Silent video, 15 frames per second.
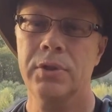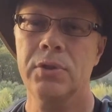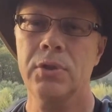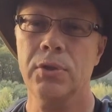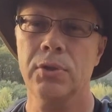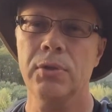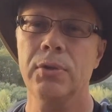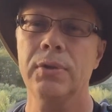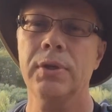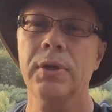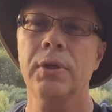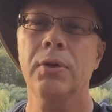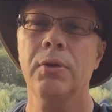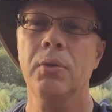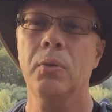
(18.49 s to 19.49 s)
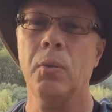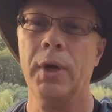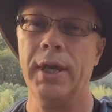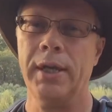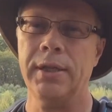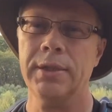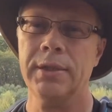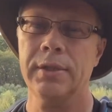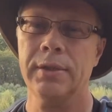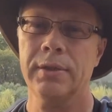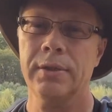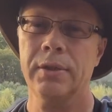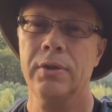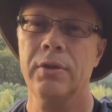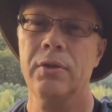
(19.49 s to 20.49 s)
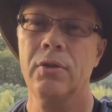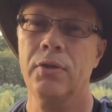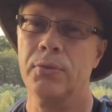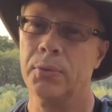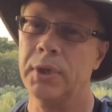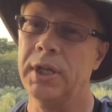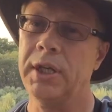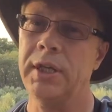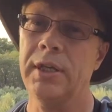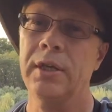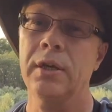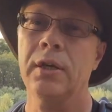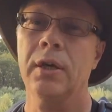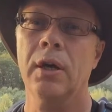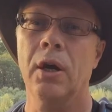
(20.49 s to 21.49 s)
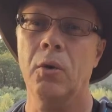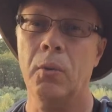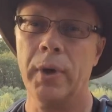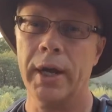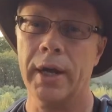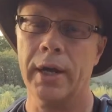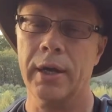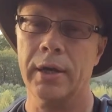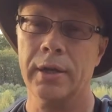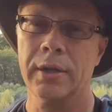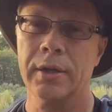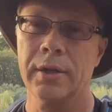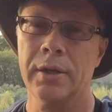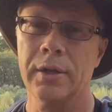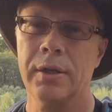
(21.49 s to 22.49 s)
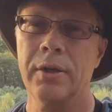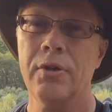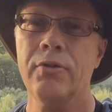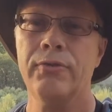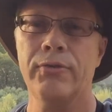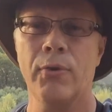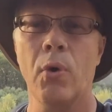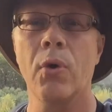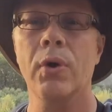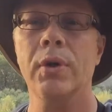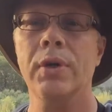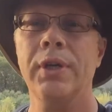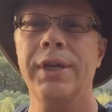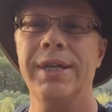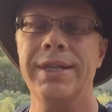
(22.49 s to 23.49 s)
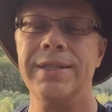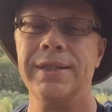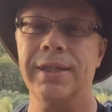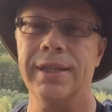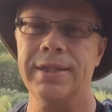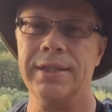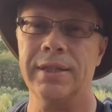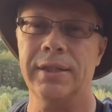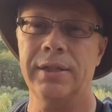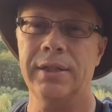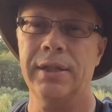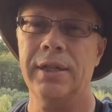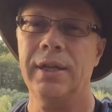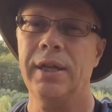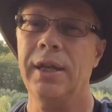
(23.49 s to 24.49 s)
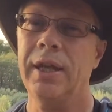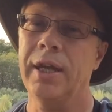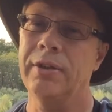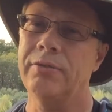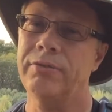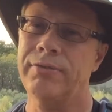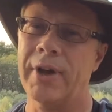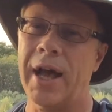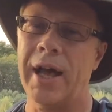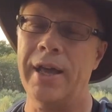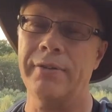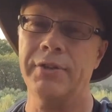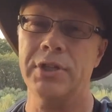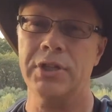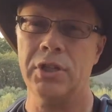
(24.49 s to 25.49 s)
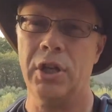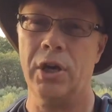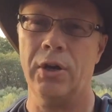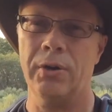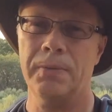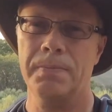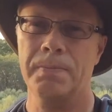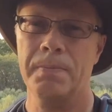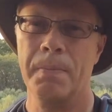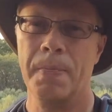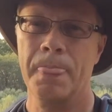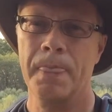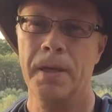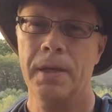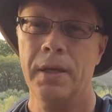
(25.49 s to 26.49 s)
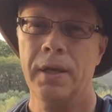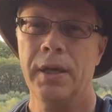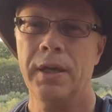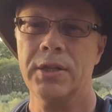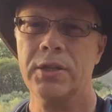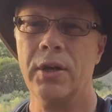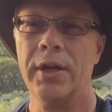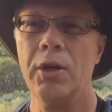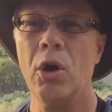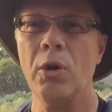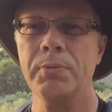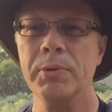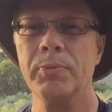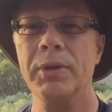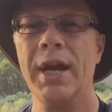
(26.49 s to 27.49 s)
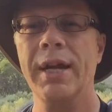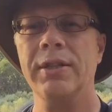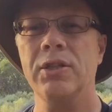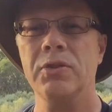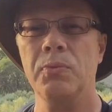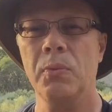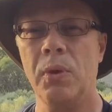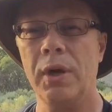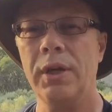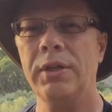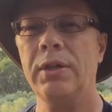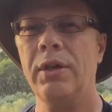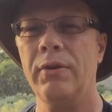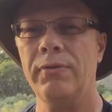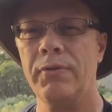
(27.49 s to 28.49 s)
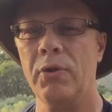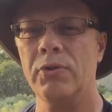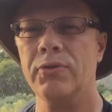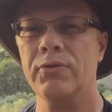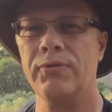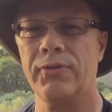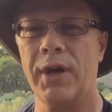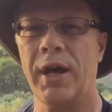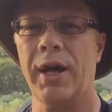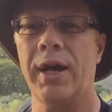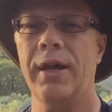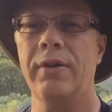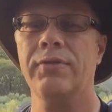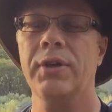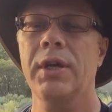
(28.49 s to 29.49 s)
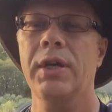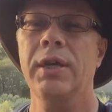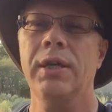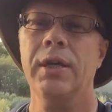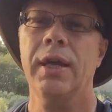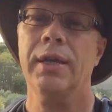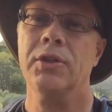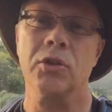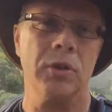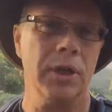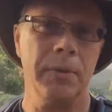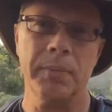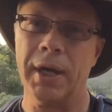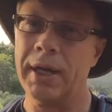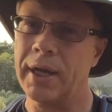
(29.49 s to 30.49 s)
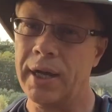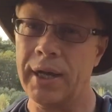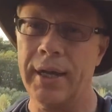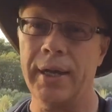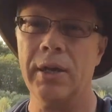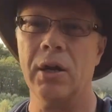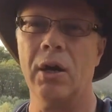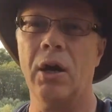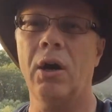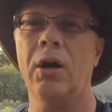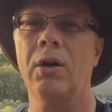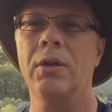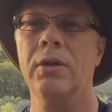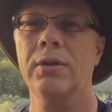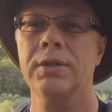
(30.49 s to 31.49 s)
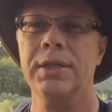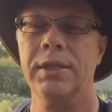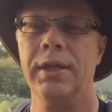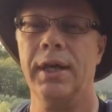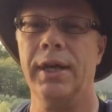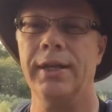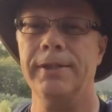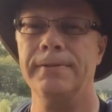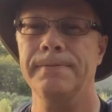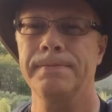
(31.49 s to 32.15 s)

2. Wait, 3. Aware, 4 is listen, and 5 is know. And so I hope to practice one of those 5 during my hike all tonight.